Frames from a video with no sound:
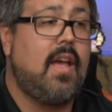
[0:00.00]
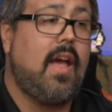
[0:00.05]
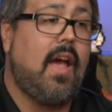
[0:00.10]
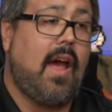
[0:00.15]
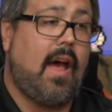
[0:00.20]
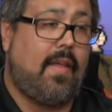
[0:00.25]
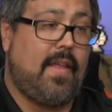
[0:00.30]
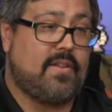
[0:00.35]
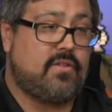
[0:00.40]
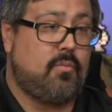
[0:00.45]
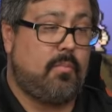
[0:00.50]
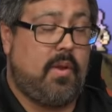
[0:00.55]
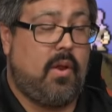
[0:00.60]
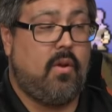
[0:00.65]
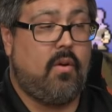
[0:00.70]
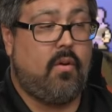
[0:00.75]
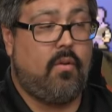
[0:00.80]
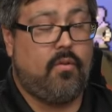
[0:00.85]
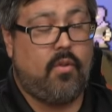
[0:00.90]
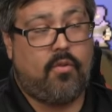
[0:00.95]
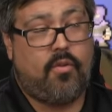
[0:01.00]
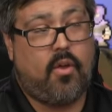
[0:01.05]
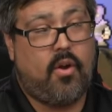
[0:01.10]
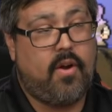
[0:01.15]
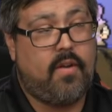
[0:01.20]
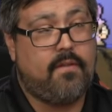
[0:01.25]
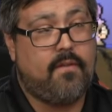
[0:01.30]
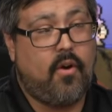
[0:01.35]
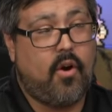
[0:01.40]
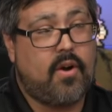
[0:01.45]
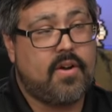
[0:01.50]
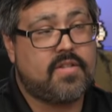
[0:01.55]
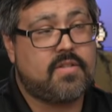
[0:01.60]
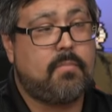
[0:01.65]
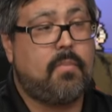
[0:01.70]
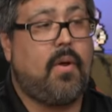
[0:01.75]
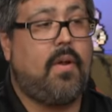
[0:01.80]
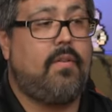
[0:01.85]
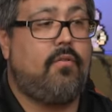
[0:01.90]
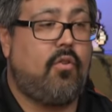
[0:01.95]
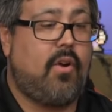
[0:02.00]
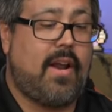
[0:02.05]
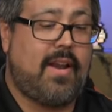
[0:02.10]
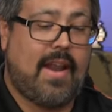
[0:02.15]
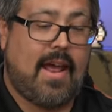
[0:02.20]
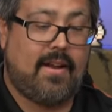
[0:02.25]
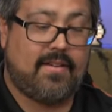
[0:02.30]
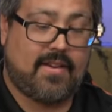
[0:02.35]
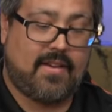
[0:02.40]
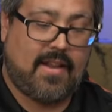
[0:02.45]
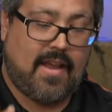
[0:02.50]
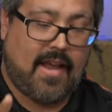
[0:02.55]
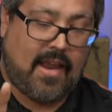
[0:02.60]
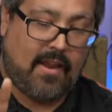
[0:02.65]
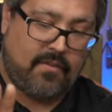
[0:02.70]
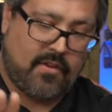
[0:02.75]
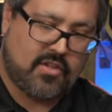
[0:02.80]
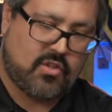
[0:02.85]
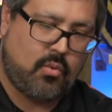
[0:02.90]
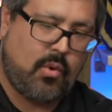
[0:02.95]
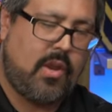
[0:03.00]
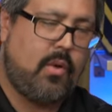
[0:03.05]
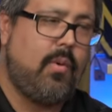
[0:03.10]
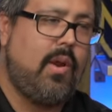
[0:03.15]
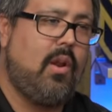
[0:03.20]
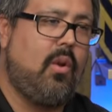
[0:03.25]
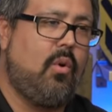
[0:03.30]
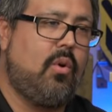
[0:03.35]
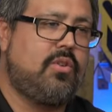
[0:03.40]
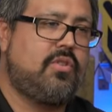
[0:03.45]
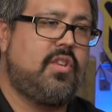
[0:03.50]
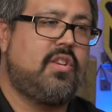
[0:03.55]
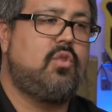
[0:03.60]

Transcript: And that will be on the 31st. But right now, today, this week, we launched the